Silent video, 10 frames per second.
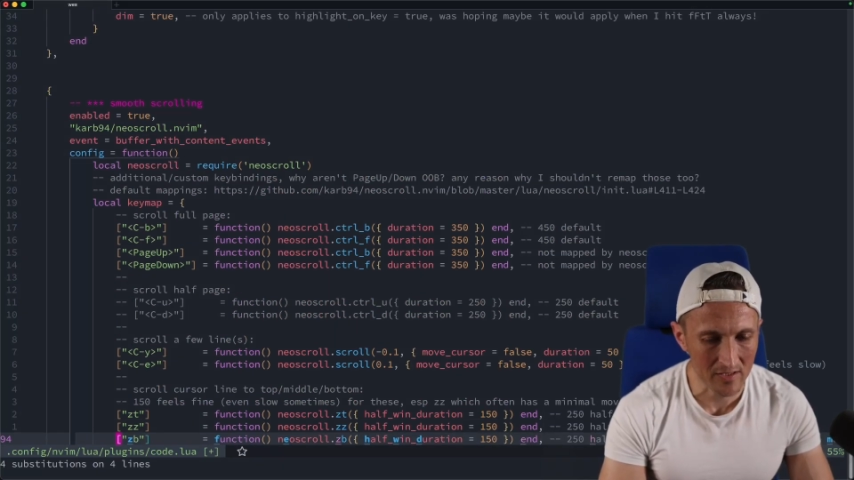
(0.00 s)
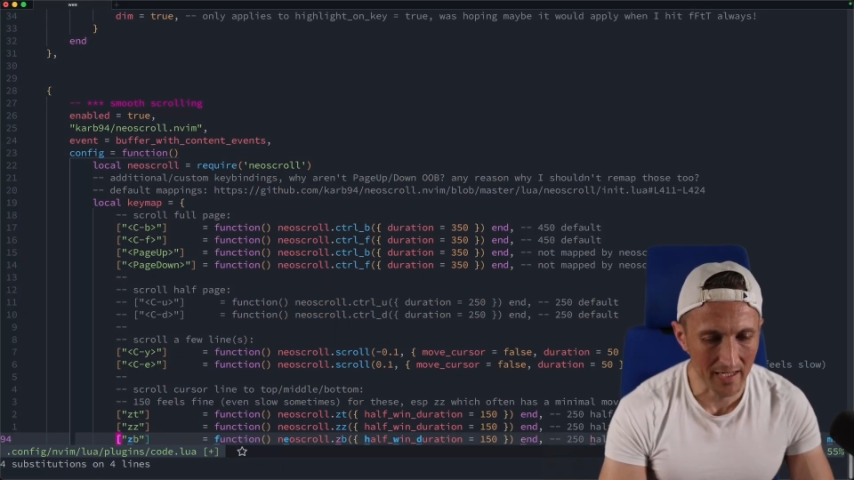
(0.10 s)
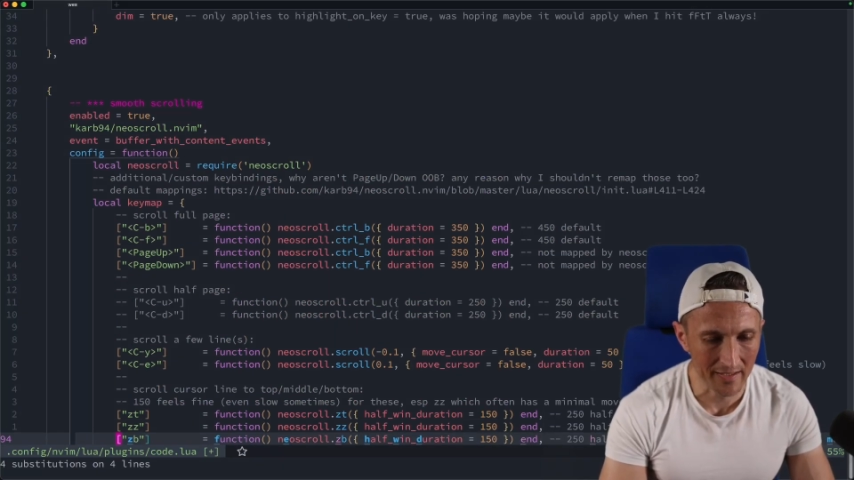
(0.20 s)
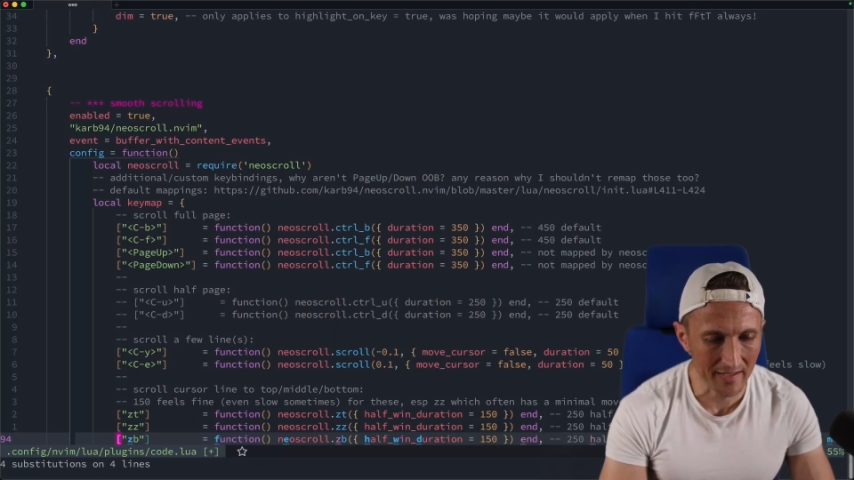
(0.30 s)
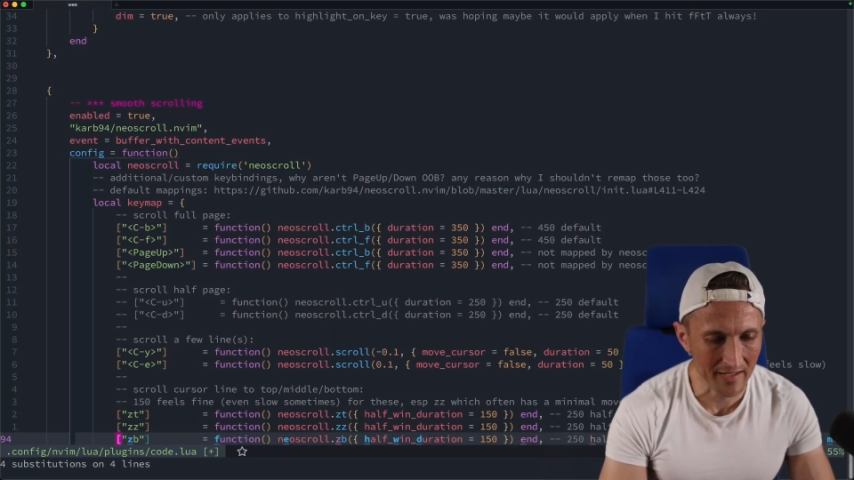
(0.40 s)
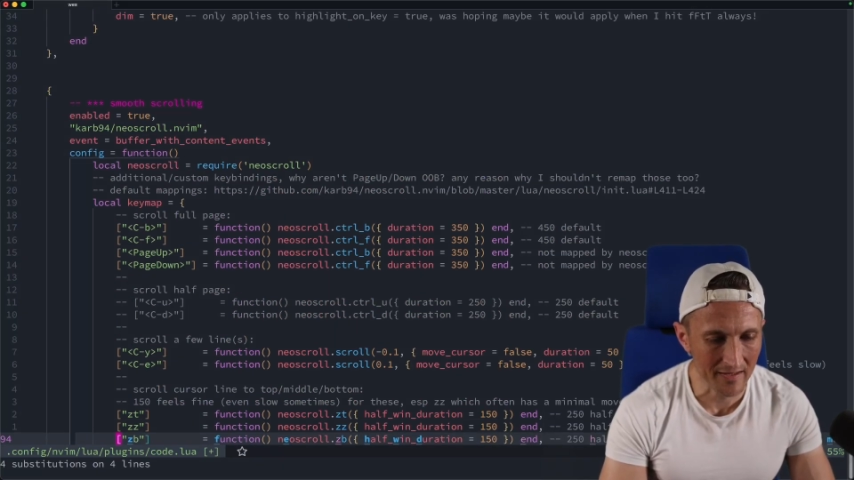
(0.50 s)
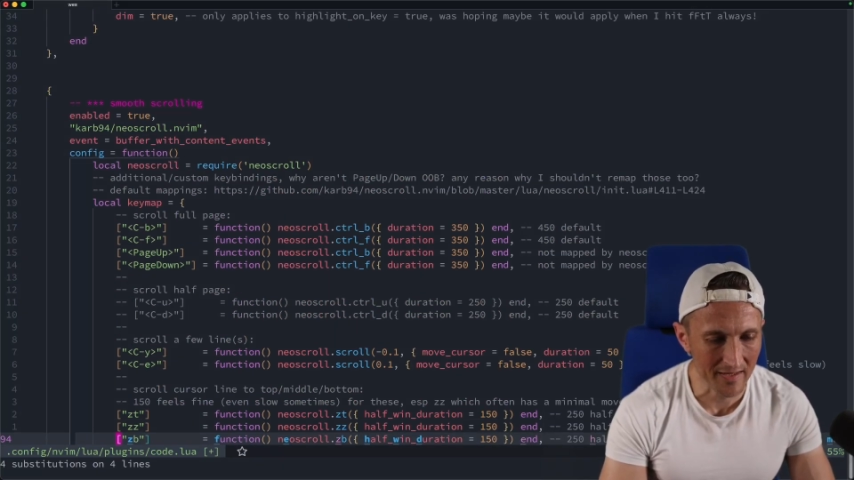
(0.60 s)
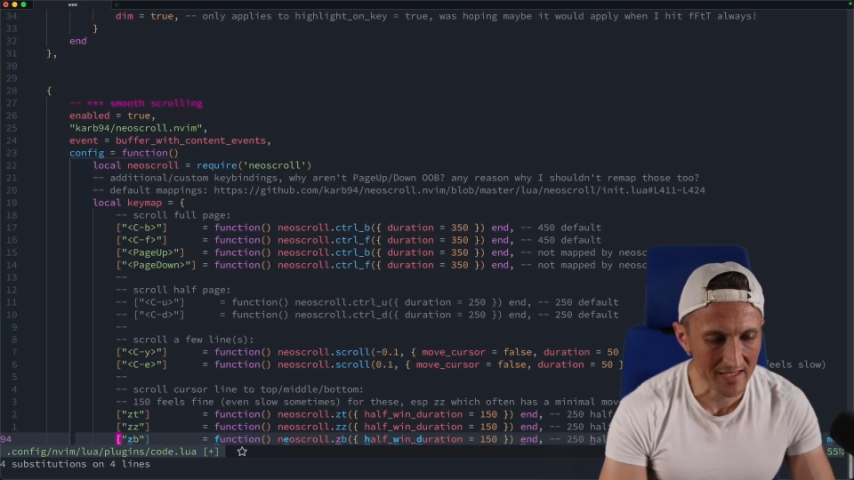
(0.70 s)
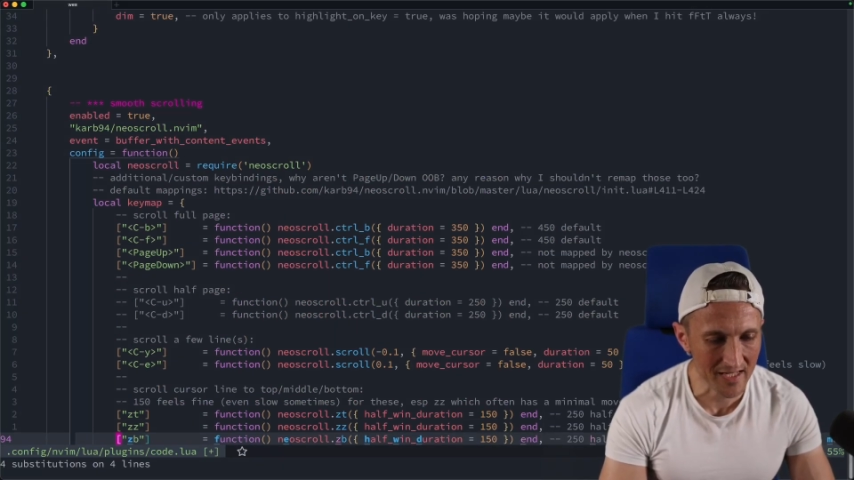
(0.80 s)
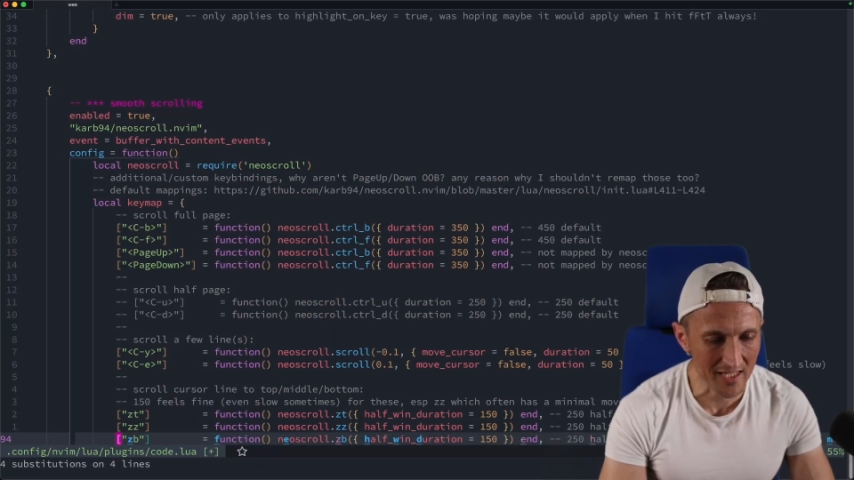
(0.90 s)
And then in
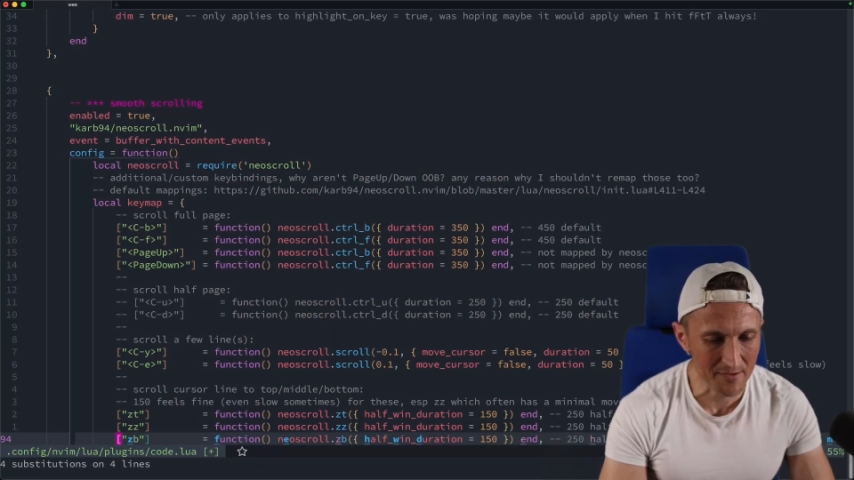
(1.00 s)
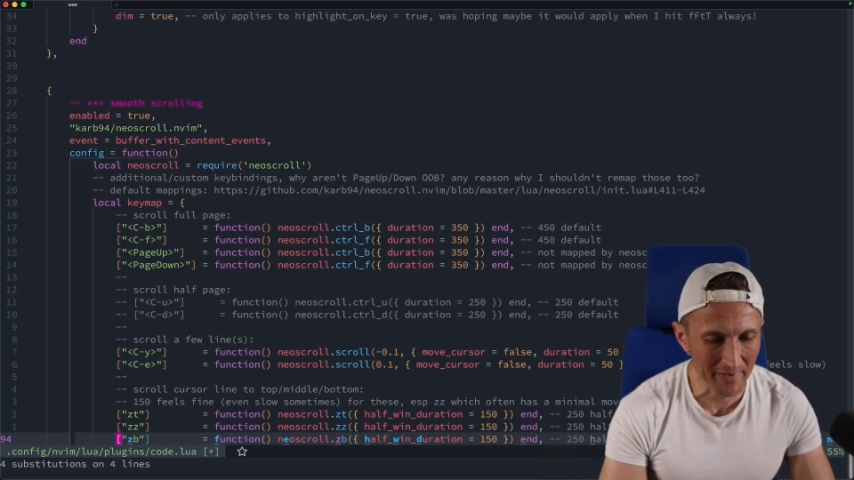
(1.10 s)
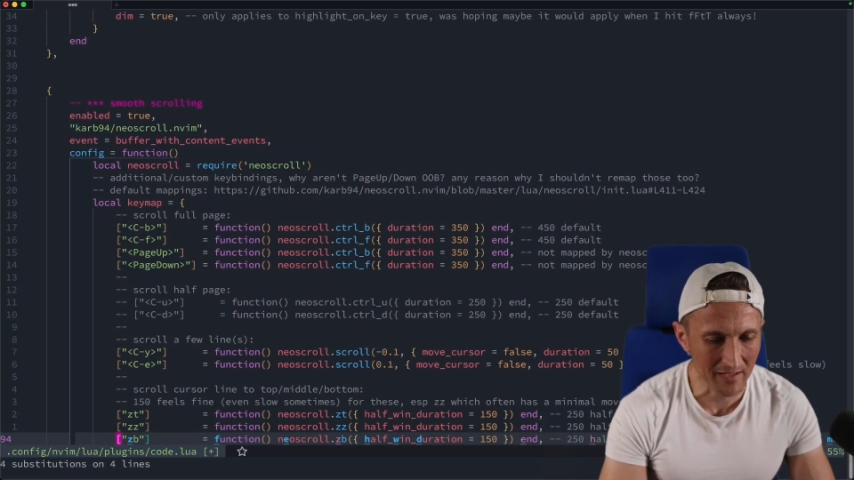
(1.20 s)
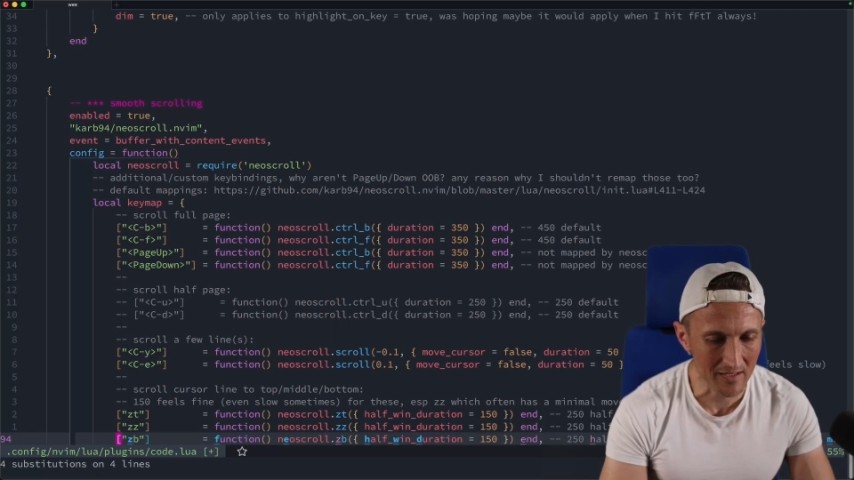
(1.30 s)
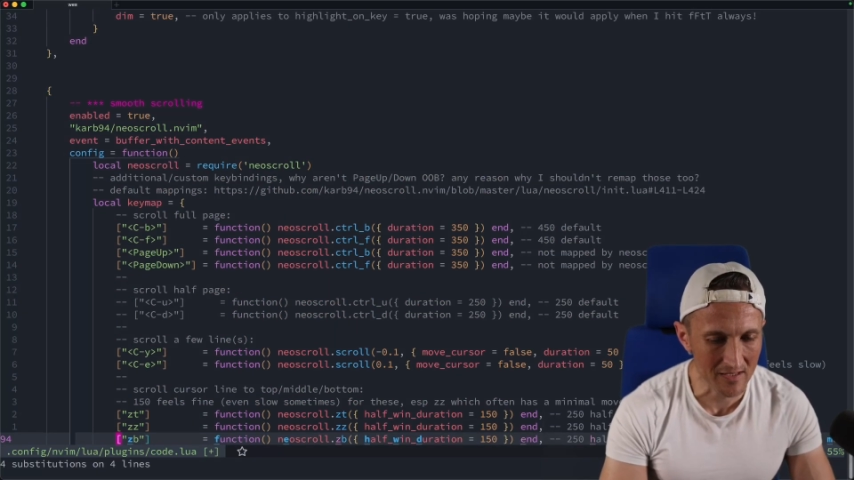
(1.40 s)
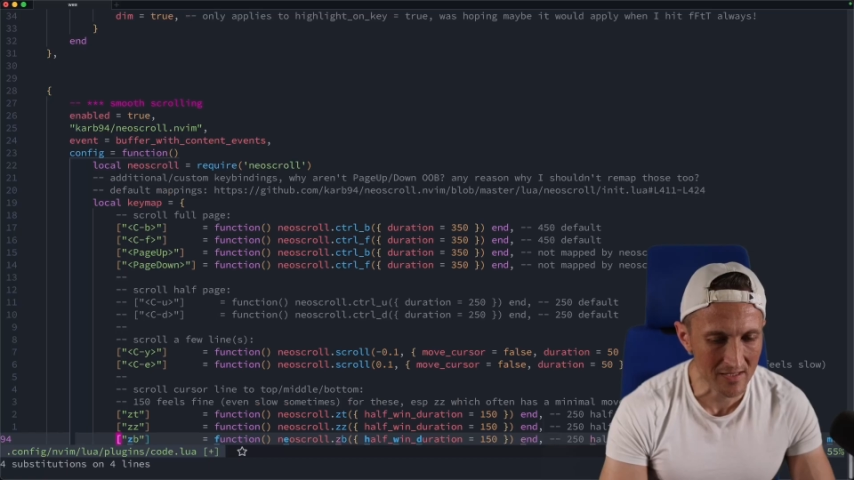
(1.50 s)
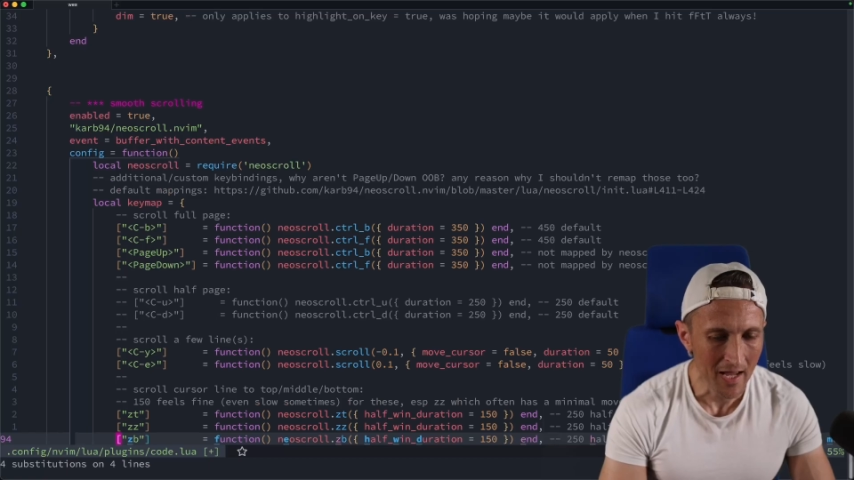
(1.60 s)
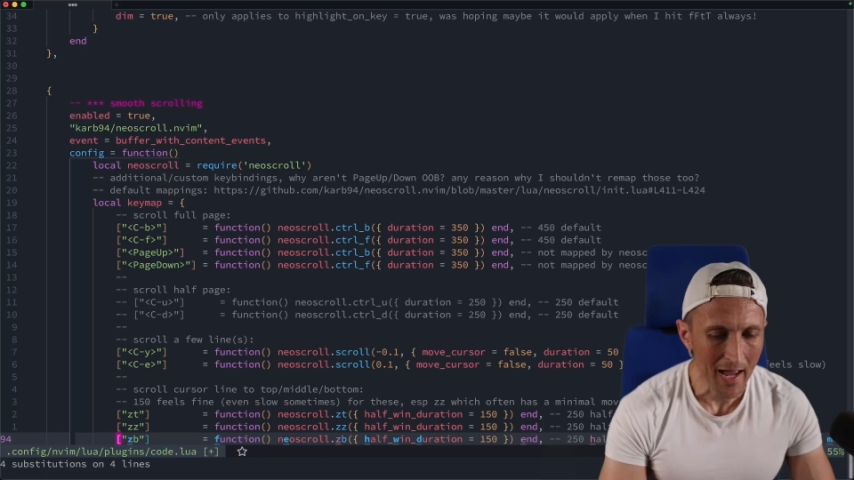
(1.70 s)
this case, because